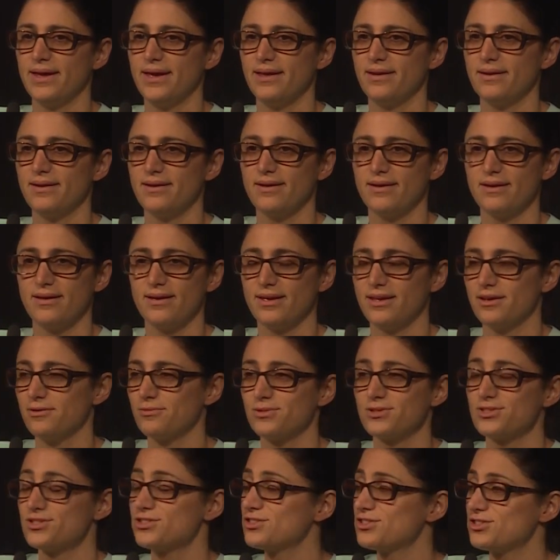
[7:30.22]
And it
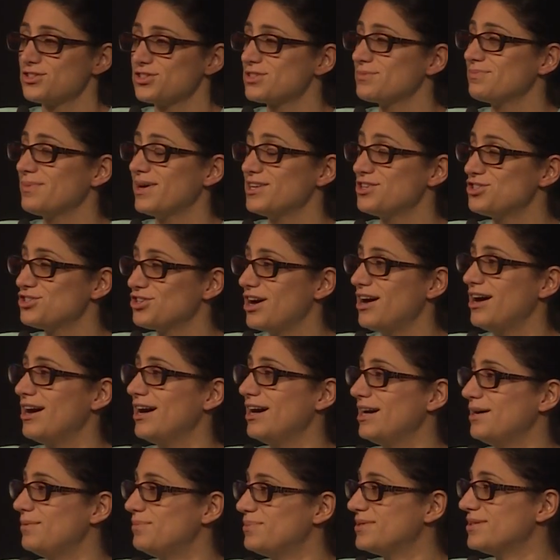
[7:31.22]
was just my
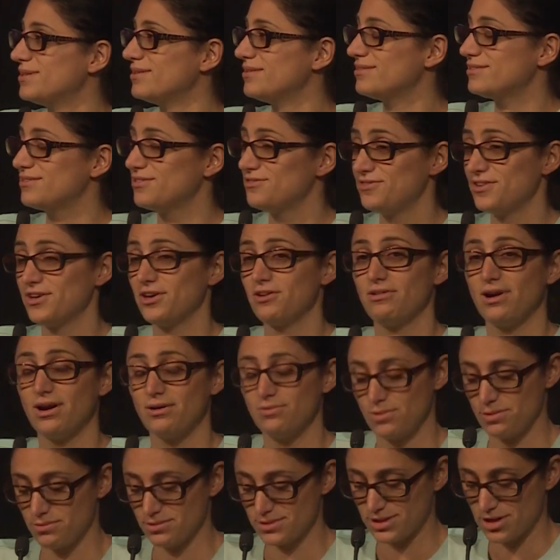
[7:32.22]
job to figure
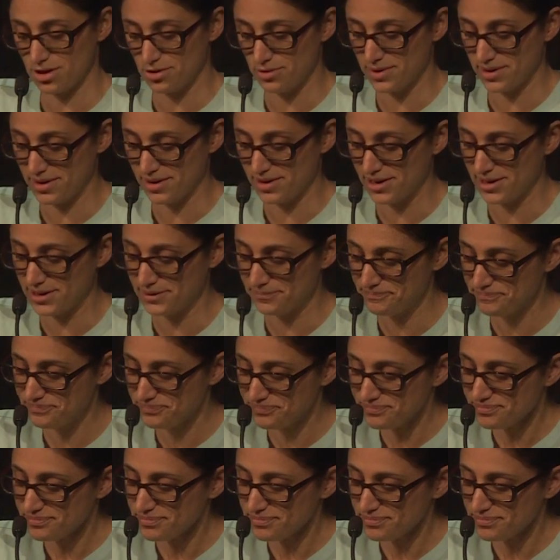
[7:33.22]
out what was going on.